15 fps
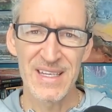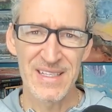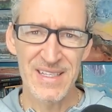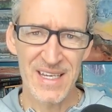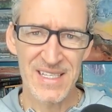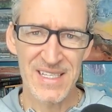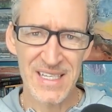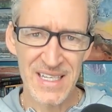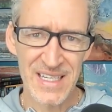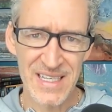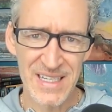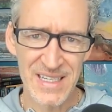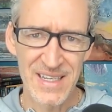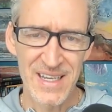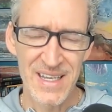and test
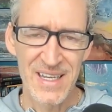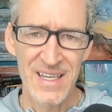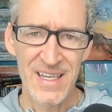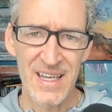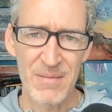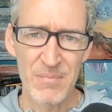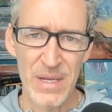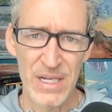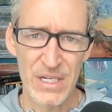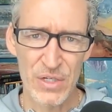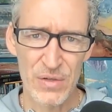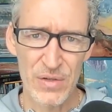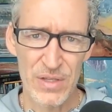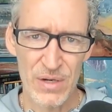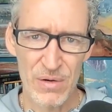again and make
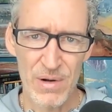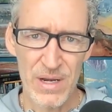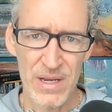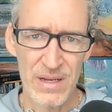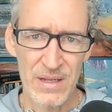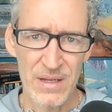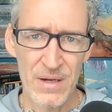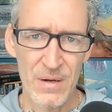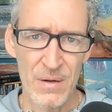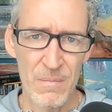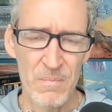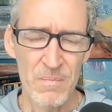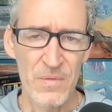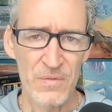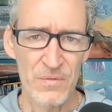sure that they're ready to go.